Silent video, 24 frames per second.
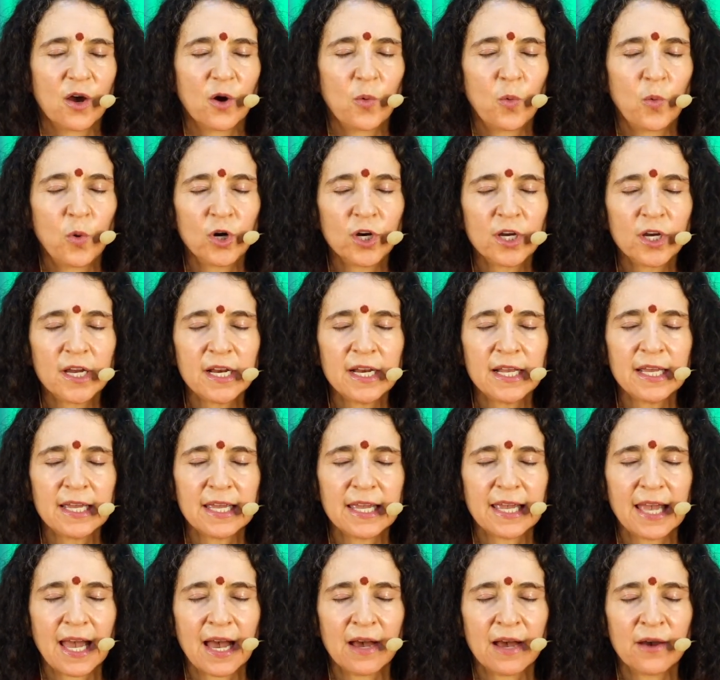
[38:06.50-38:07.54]
We're going to
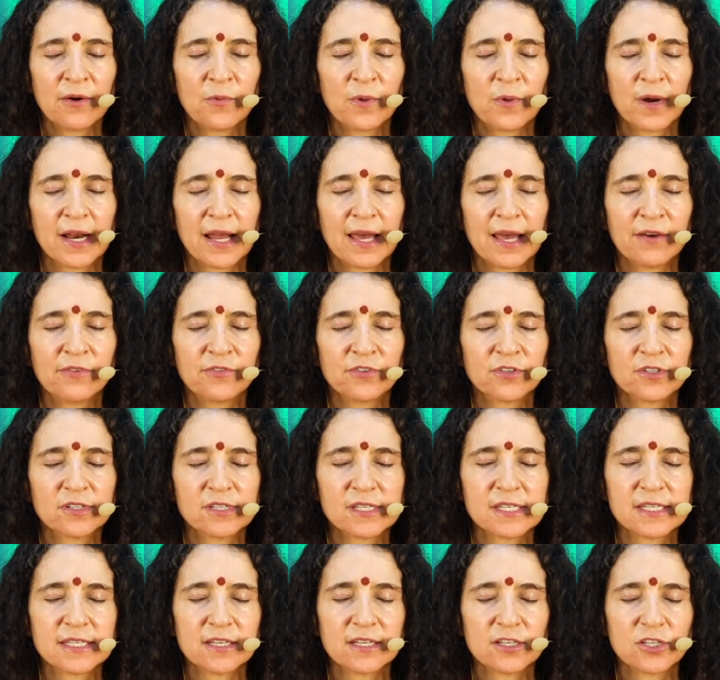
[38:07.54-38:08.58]
get whatever
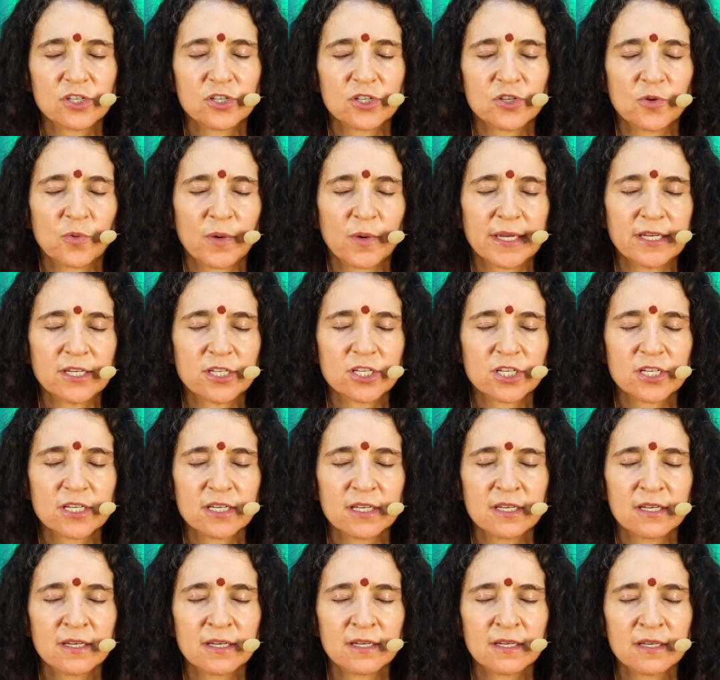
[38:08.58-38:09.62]

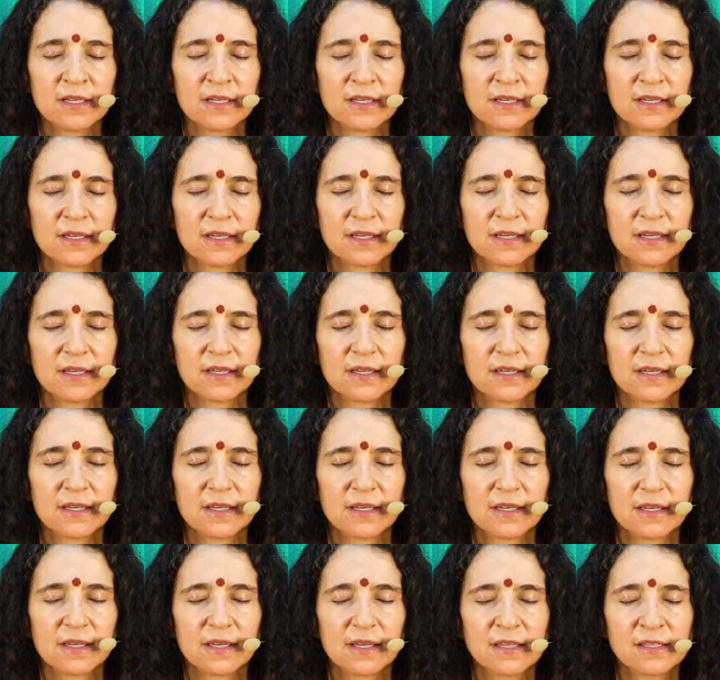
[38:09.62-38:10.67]
situation
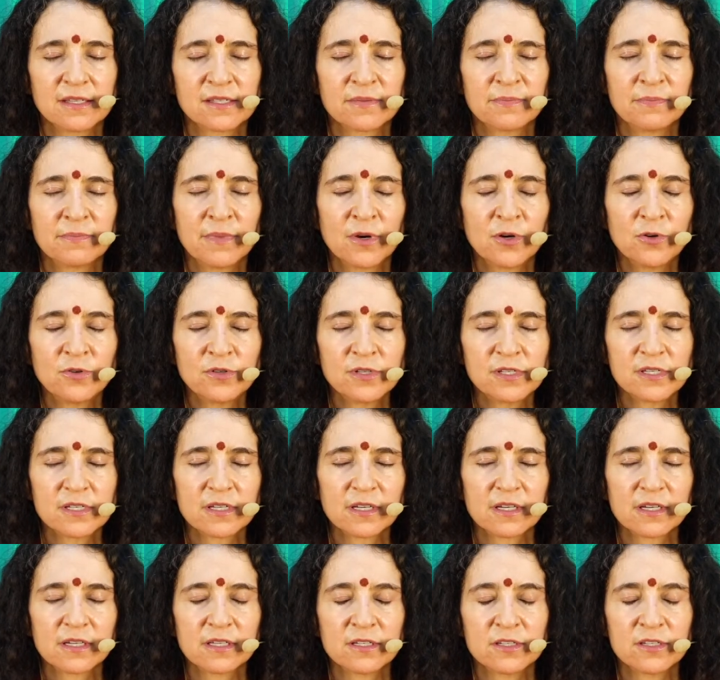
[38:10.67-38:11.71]
is
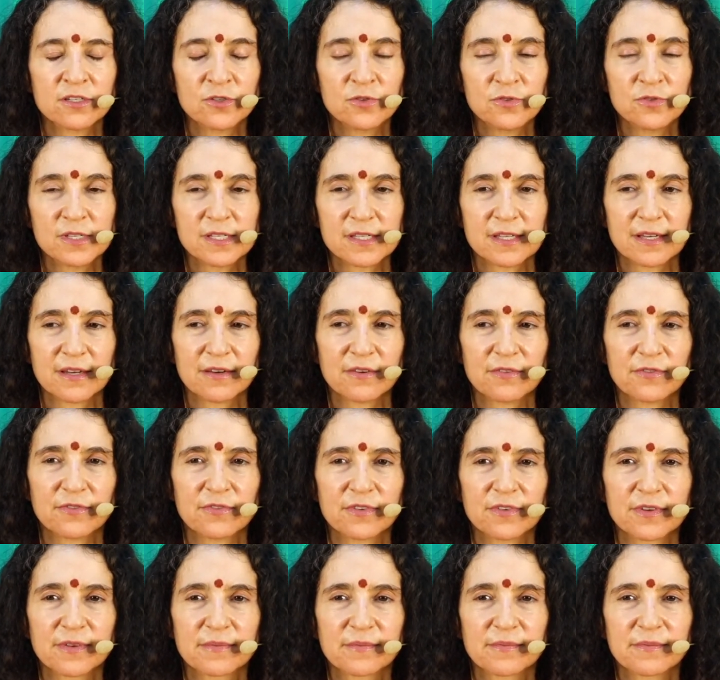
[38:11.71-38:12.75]
most
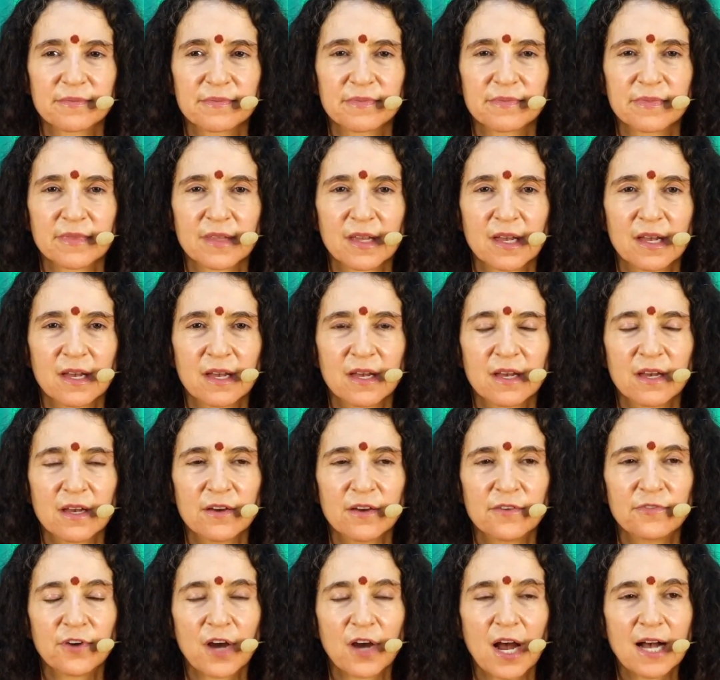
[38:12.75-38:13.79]
conducive
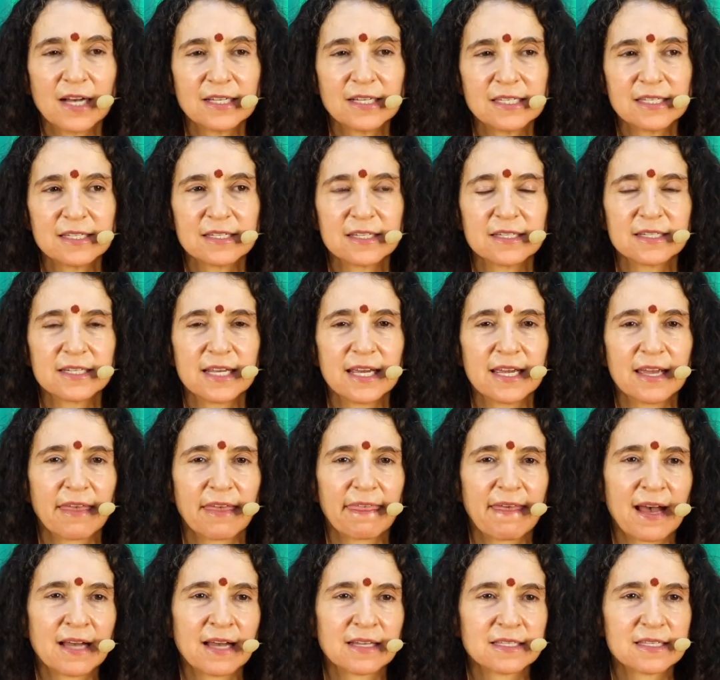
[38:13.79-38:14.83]
for us to
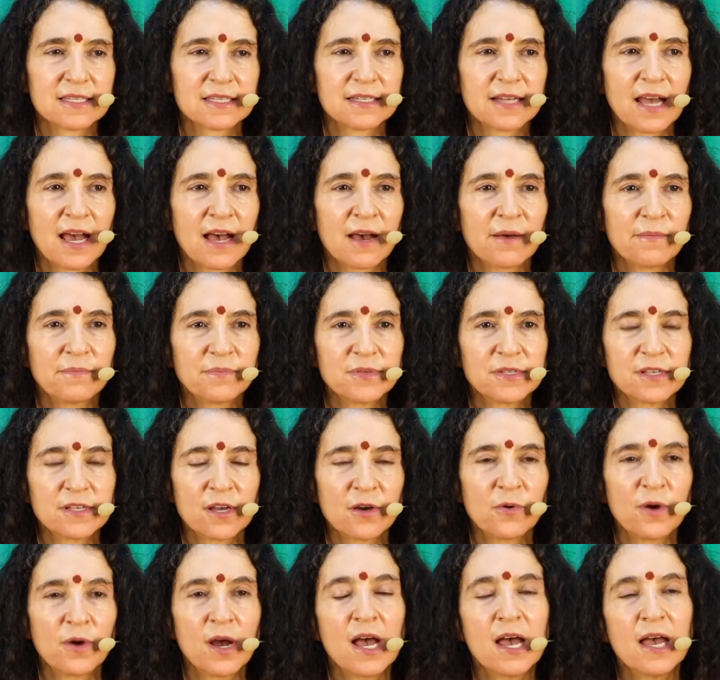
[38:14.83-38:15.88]
take that step.
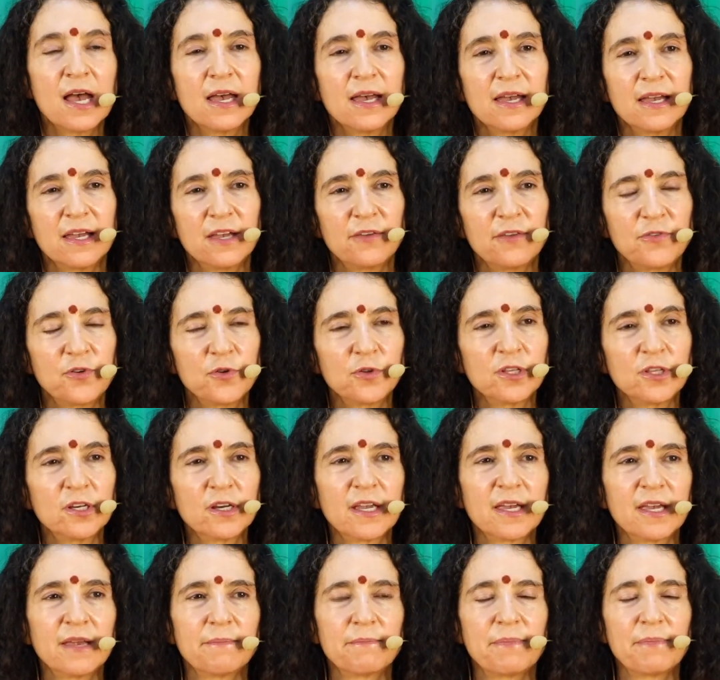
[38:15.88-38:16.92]
So if you
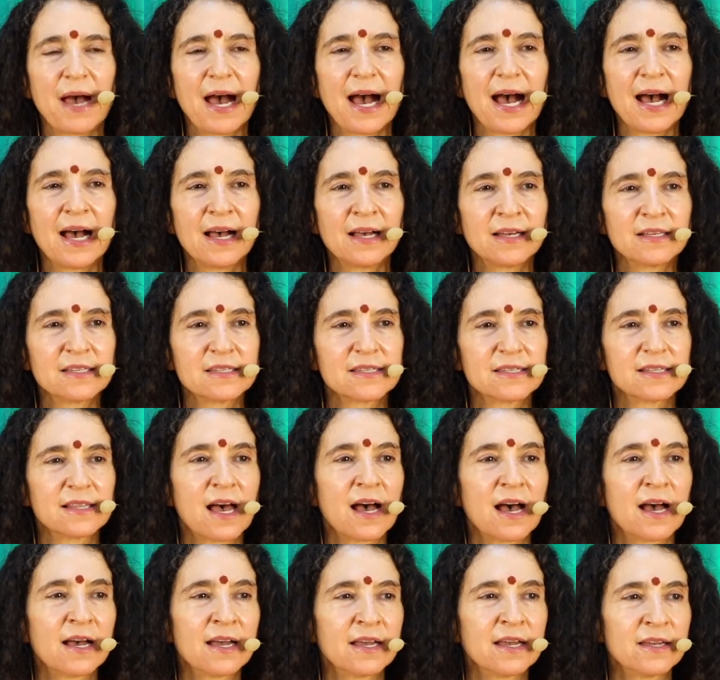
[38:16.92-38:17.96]
look at past
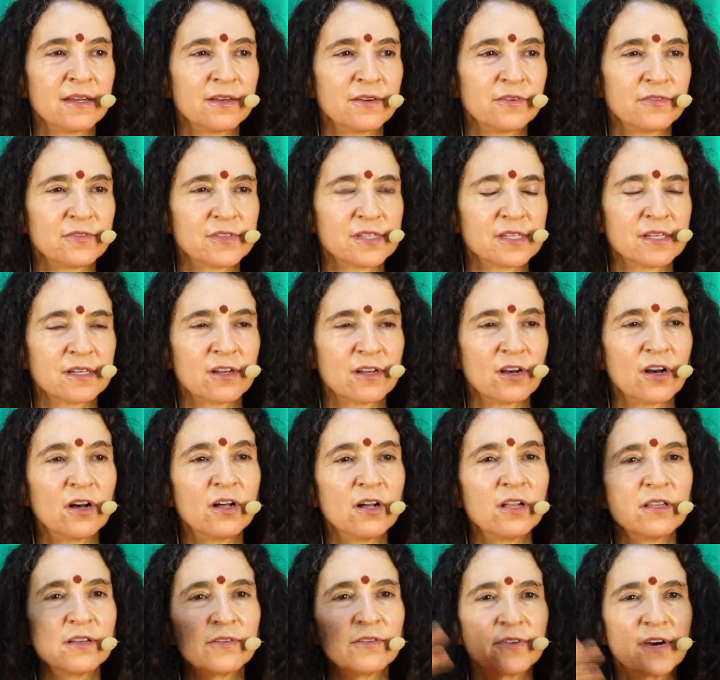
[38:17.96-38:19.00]
lives and
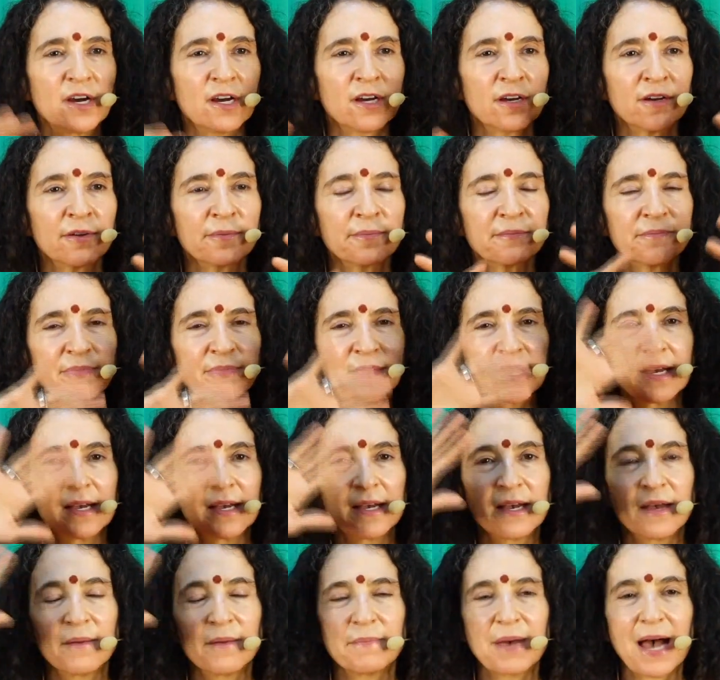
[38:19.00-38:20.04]
all of our
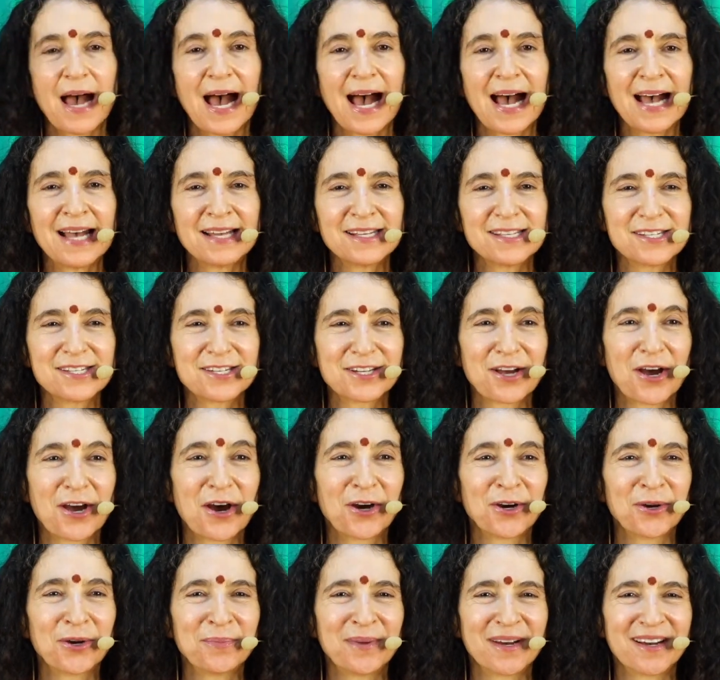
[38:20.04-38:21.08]
past
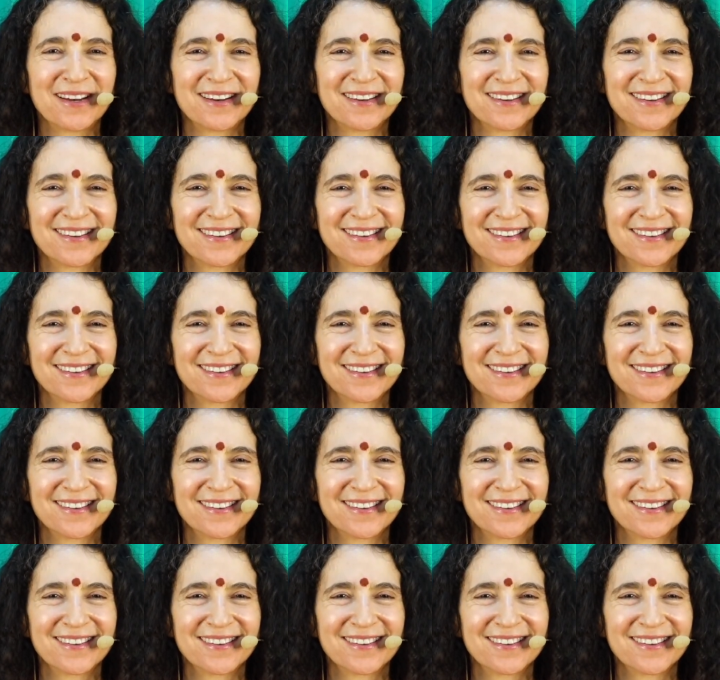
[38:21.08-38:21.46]
karma,